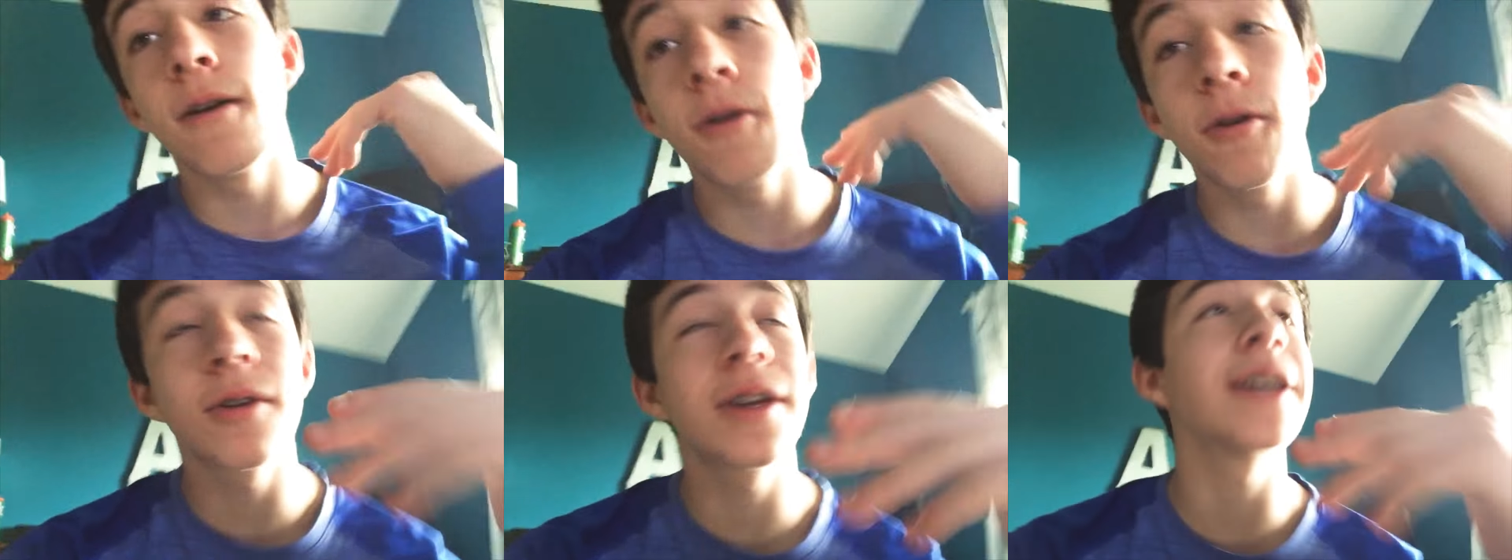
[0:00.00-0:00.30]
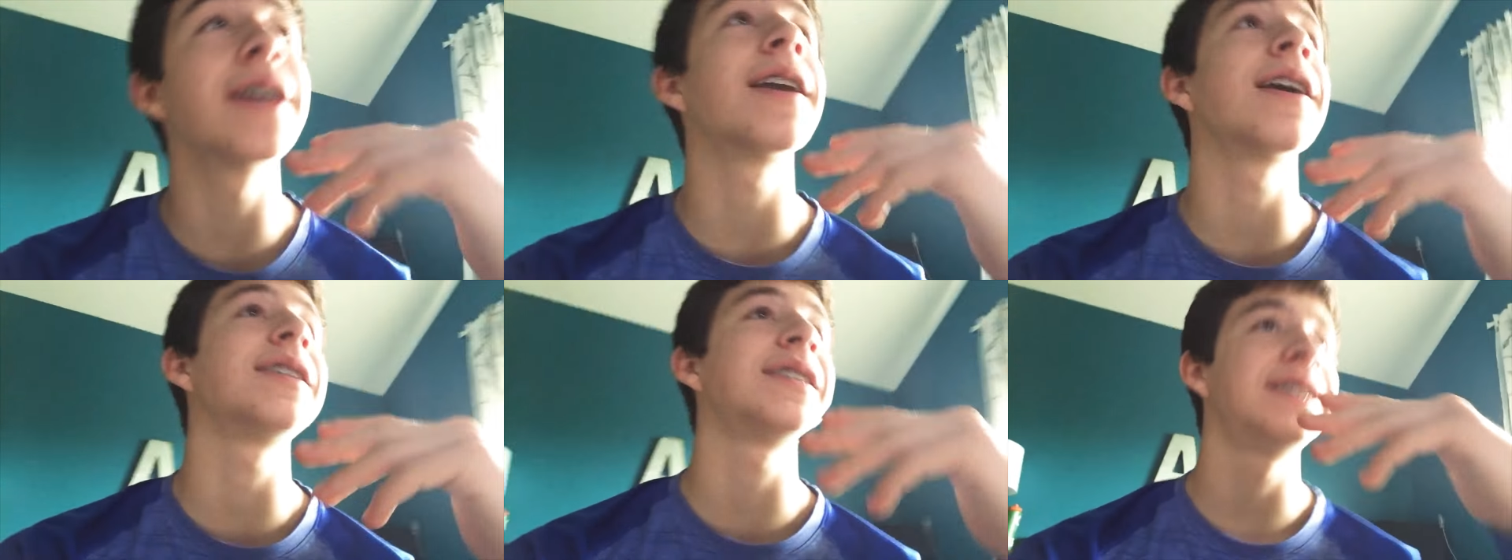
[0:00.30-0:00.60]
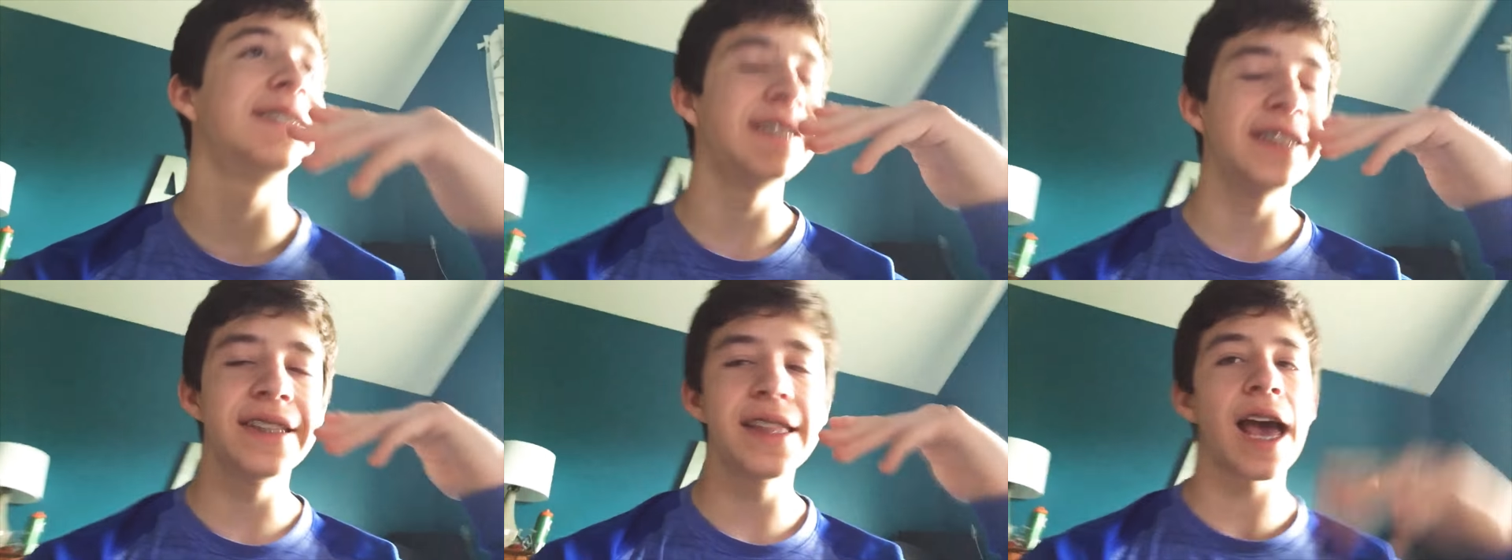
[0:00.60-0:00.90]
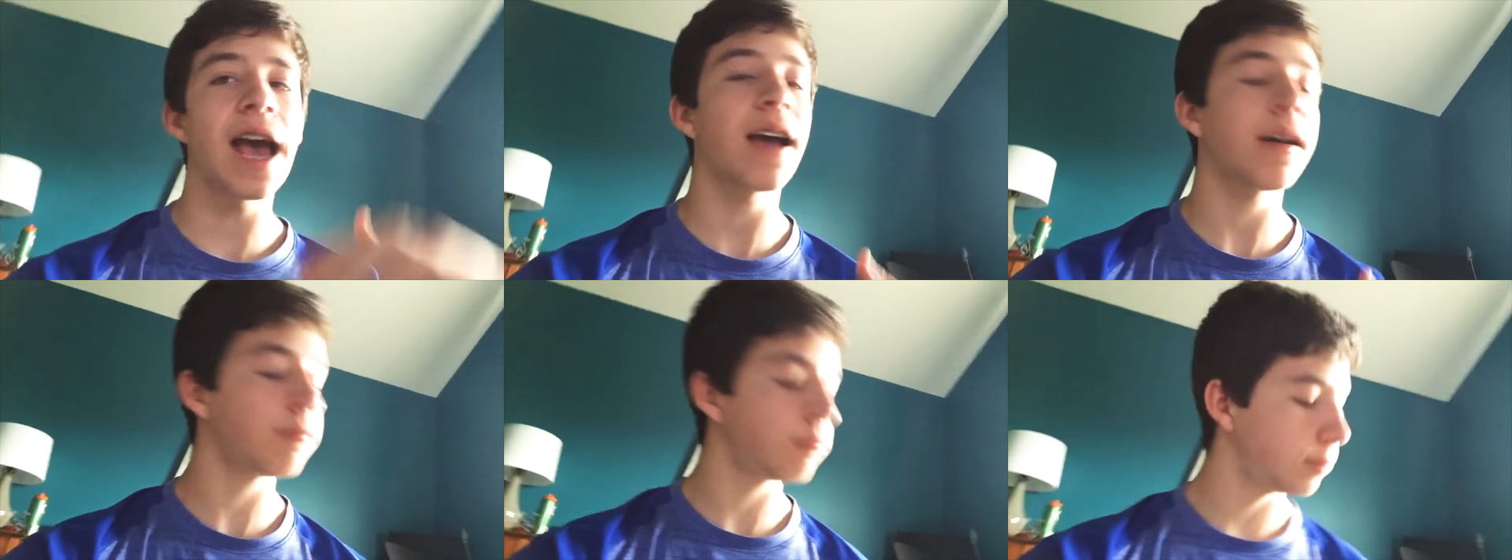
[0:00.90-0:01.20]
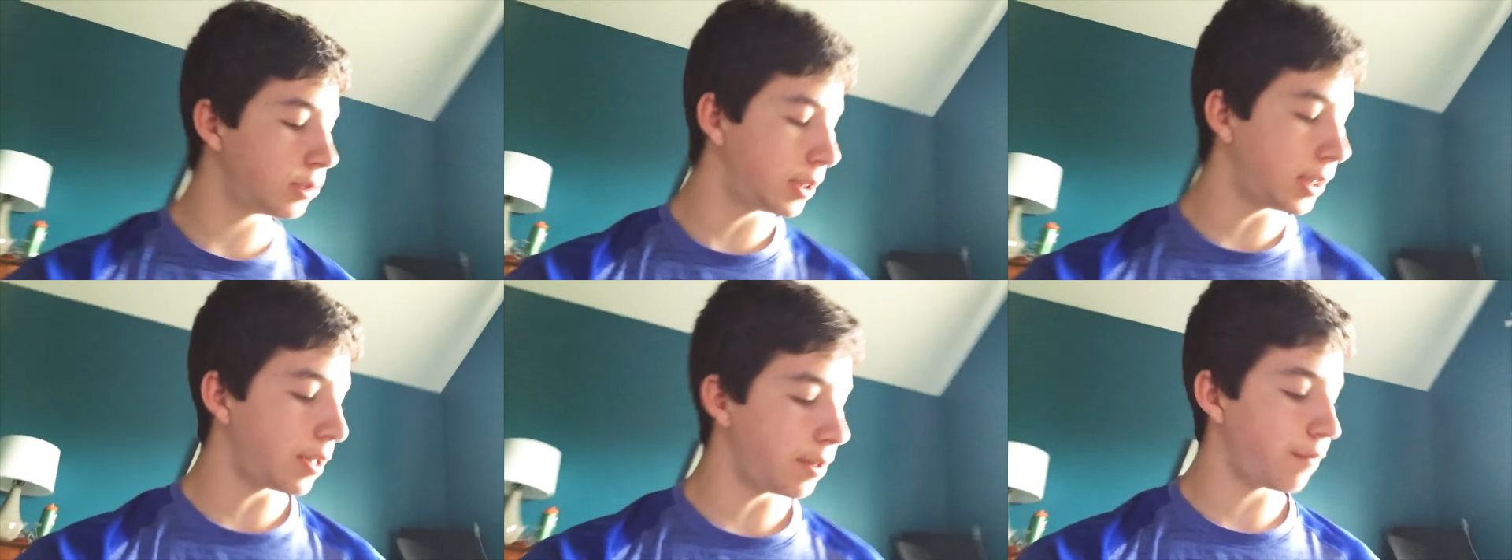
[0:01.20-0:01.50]
Okay, guys, that
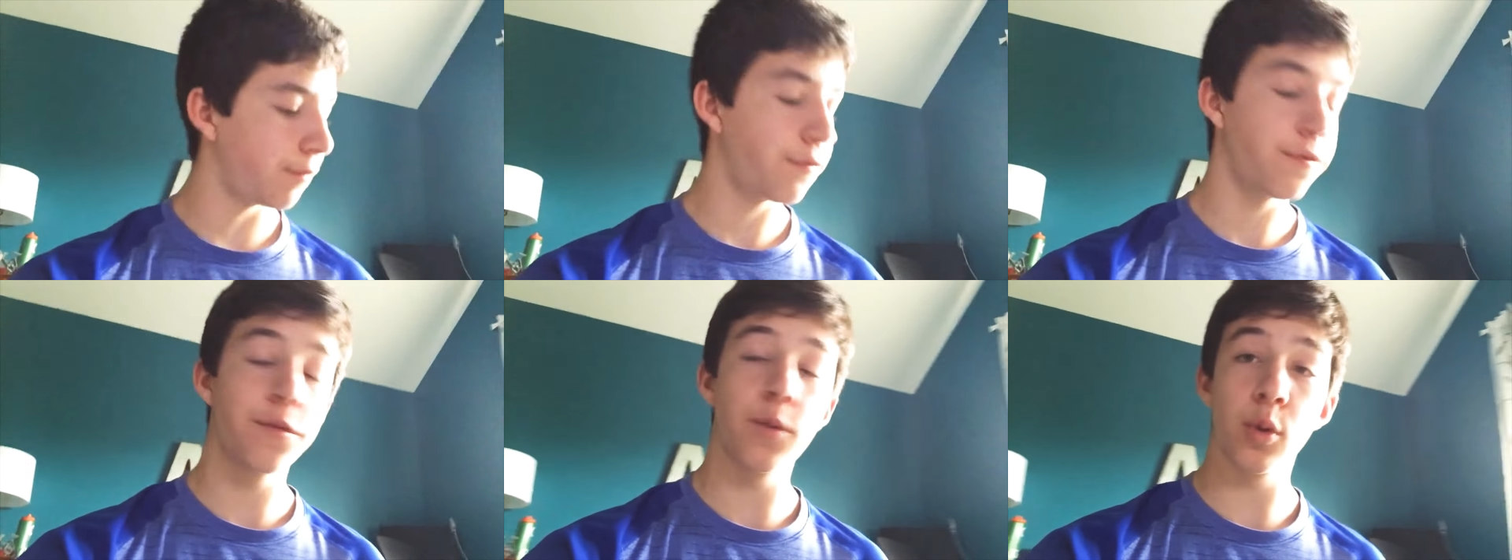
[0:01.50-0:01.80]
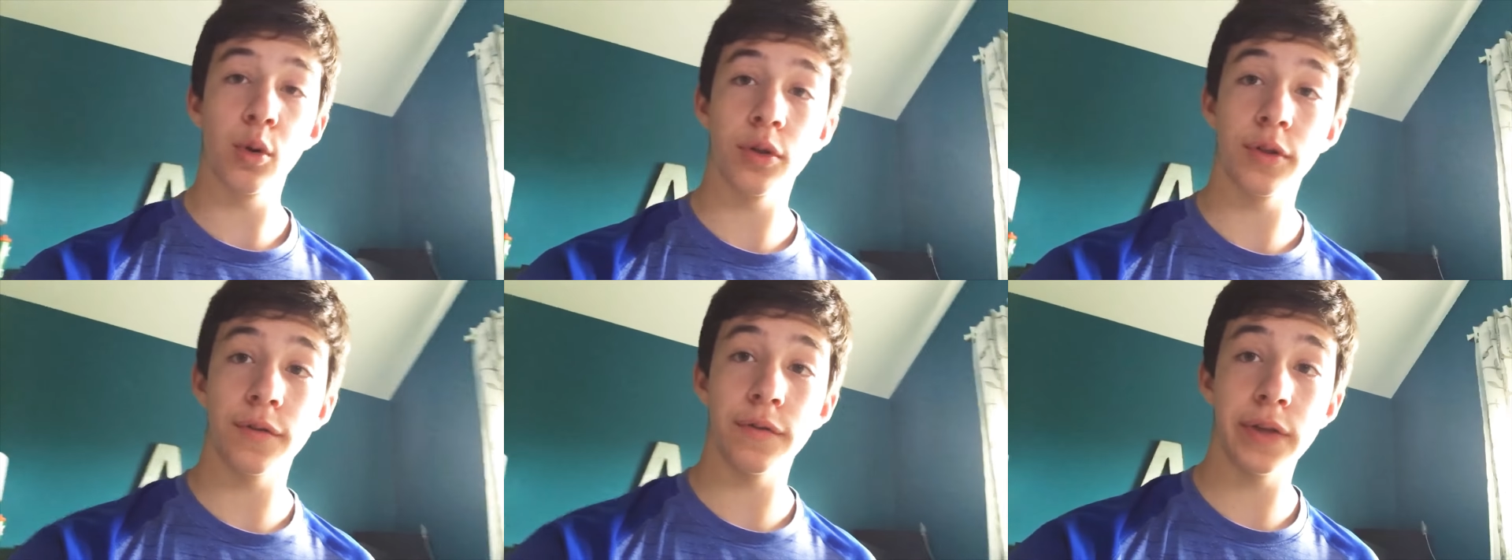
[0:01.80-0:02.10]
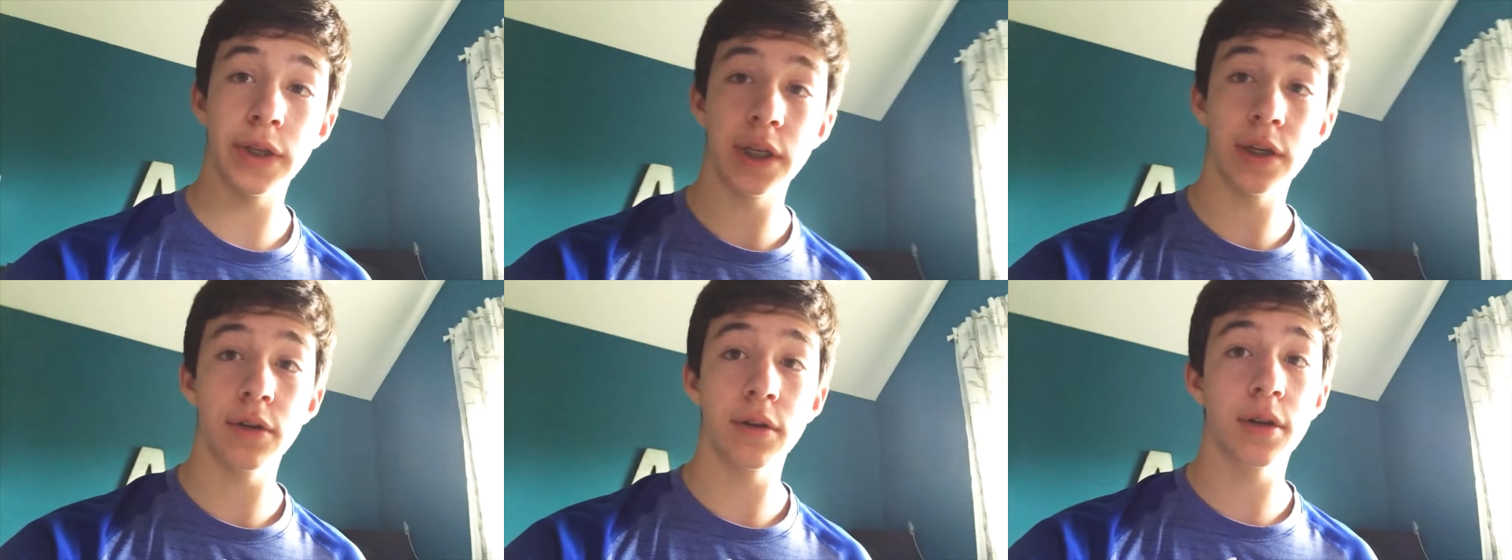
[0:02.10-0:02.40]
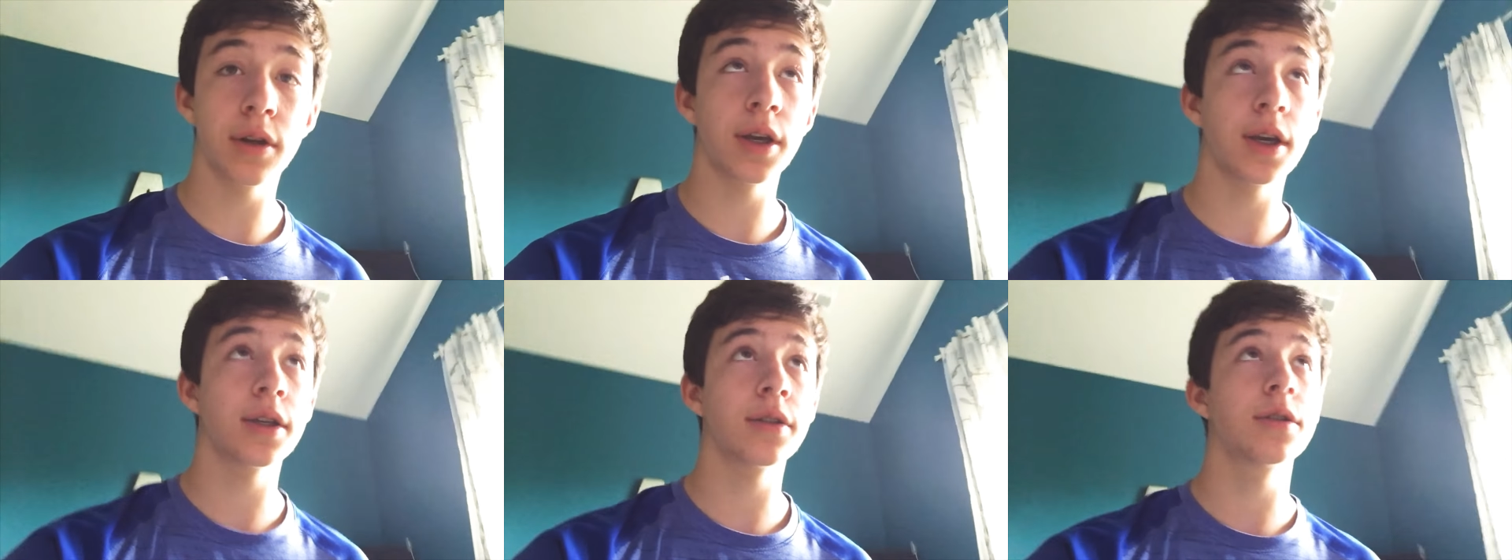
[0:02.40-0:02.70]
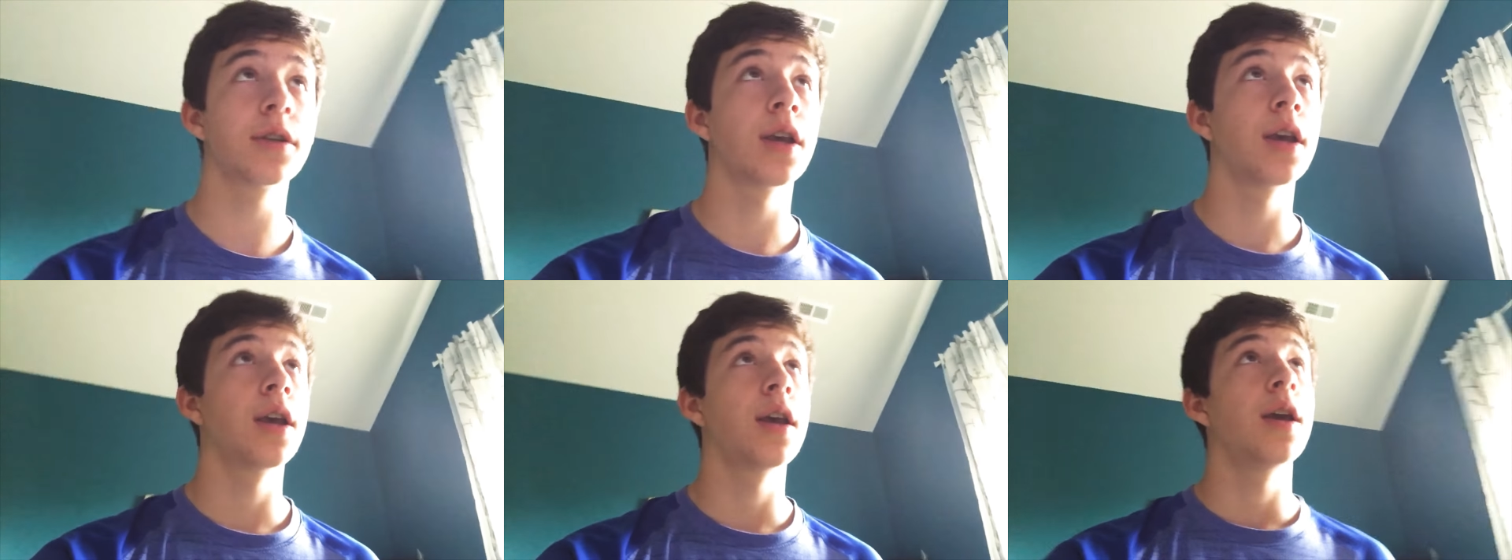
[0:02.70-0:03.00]
was it for the video,
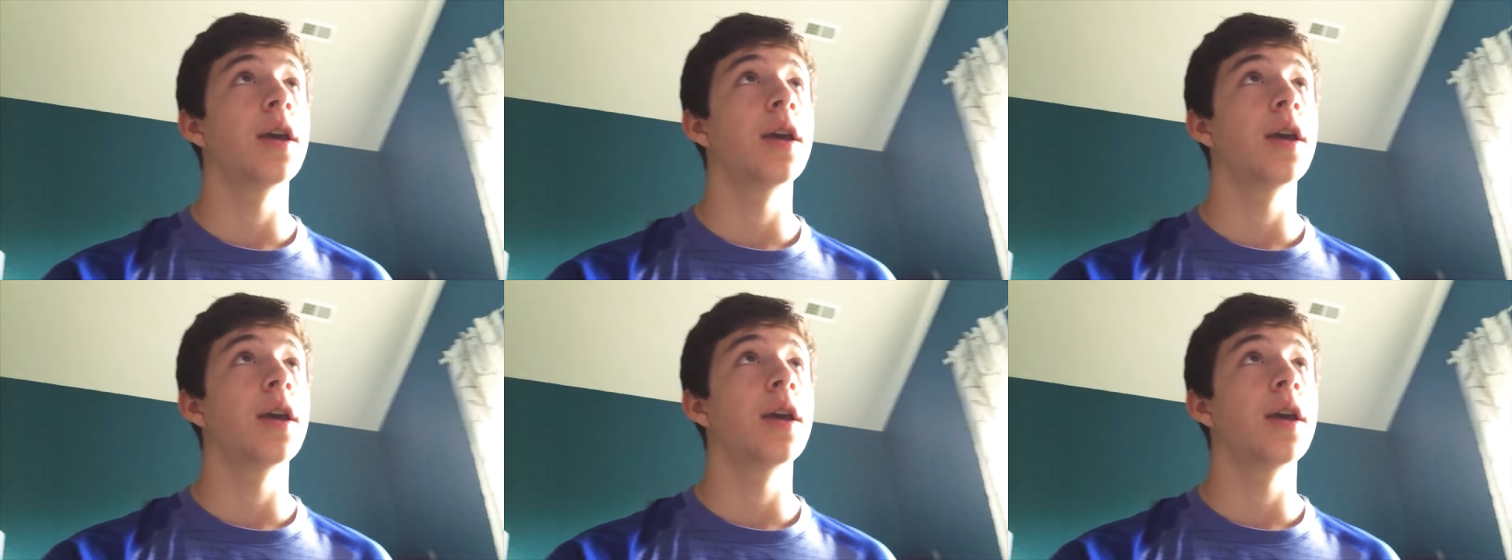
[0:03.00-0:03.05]
guys,